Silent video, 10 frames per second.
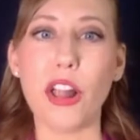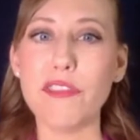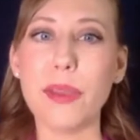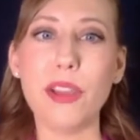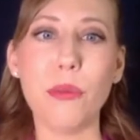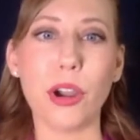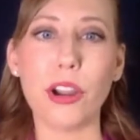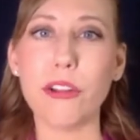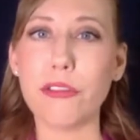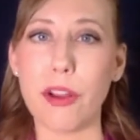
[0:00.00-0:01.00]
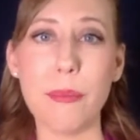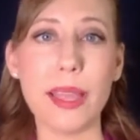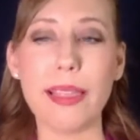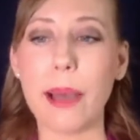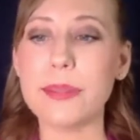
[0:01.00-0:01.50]
of my work from my
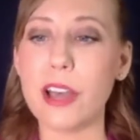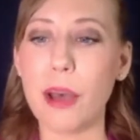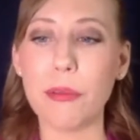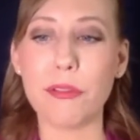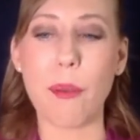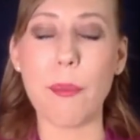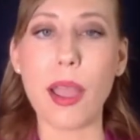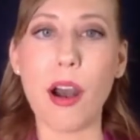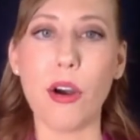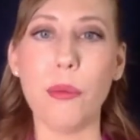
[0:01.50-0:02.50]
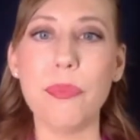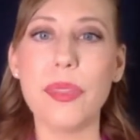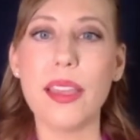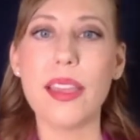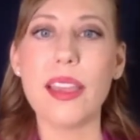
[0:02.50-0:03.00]
laptop, from my home.
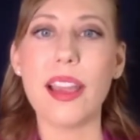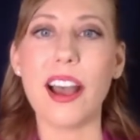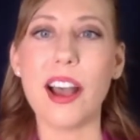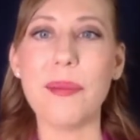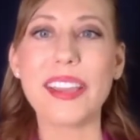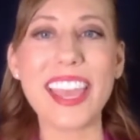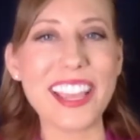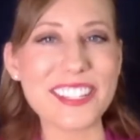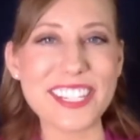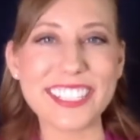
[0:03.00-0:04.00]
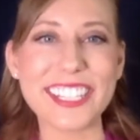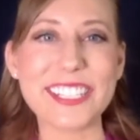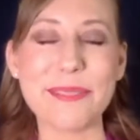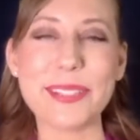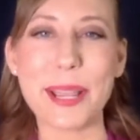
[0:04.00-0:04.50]
Occasionally,
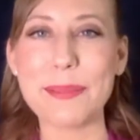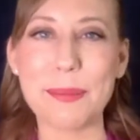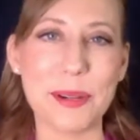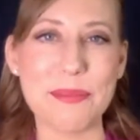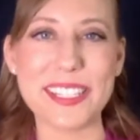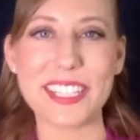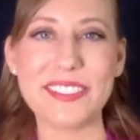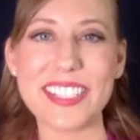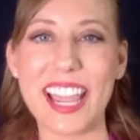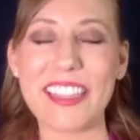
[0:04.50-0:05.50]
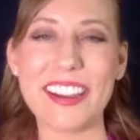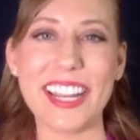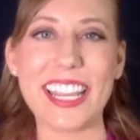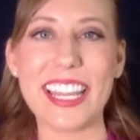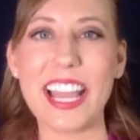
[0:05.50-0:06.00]
sometimes I put myself together and I
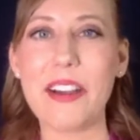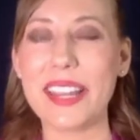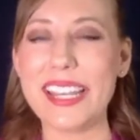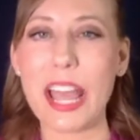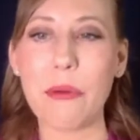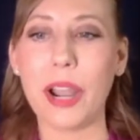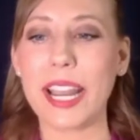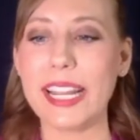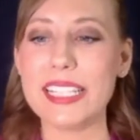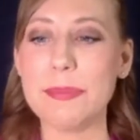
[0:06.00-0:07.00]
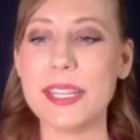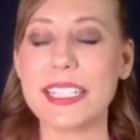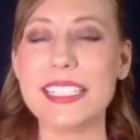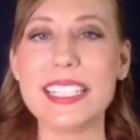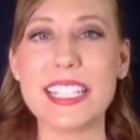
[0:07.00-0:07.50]
get out and I network and I speak
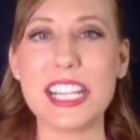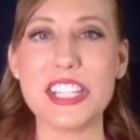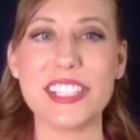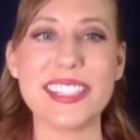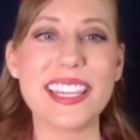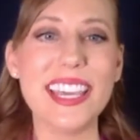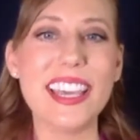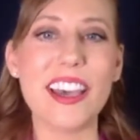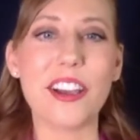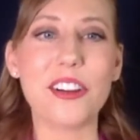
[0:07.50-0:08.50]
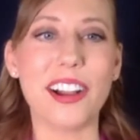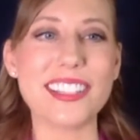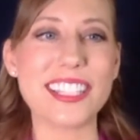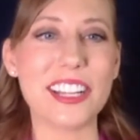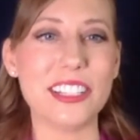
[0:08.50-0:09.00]
on stages across
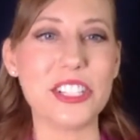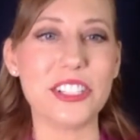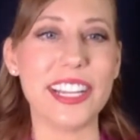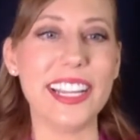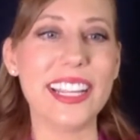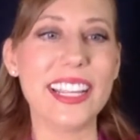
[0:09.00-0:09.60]
the country.